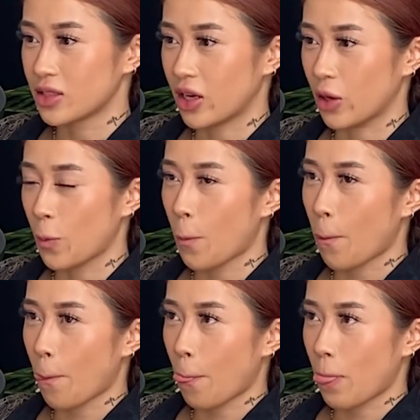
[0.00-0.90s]
So
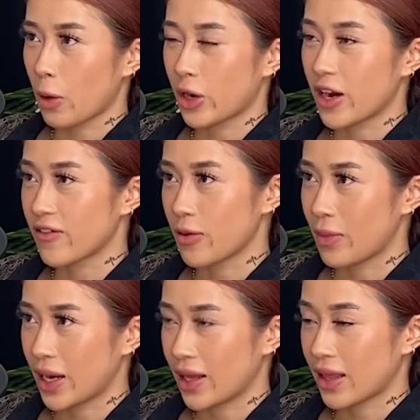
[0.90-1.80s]
whatever
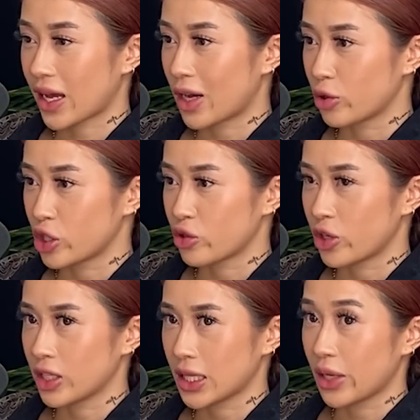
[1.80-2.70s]
money like I was short,